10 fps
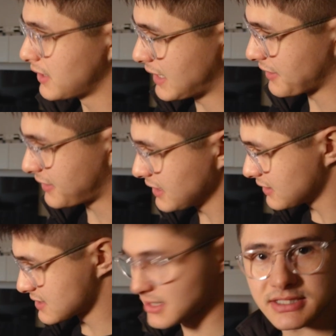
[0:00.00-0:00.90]
I
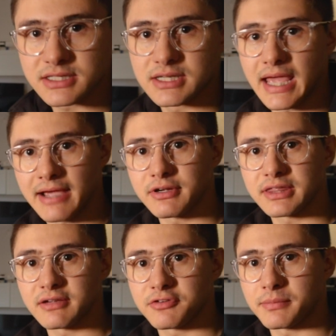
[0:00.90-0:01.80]
think this is
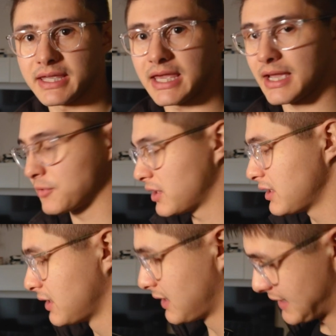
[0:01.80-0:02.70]
everything for my
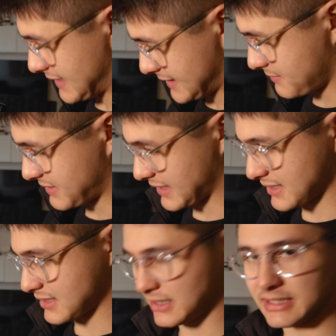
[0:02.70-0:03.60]
camera. I
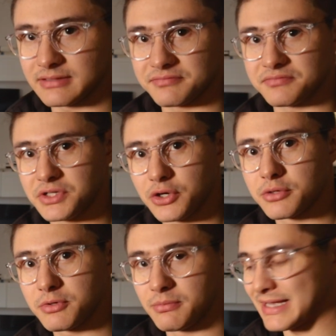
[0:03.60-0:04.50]
guess the
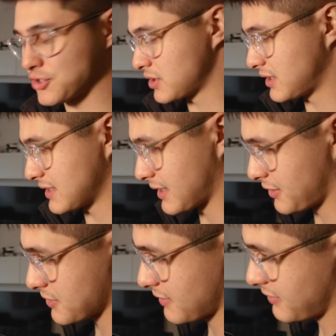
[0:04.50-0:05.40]
notable mention is I
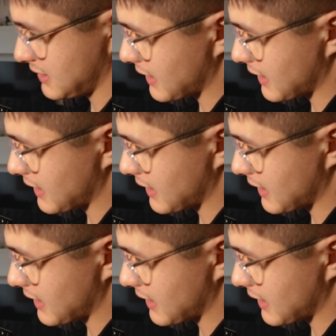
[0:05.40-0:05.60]
also have the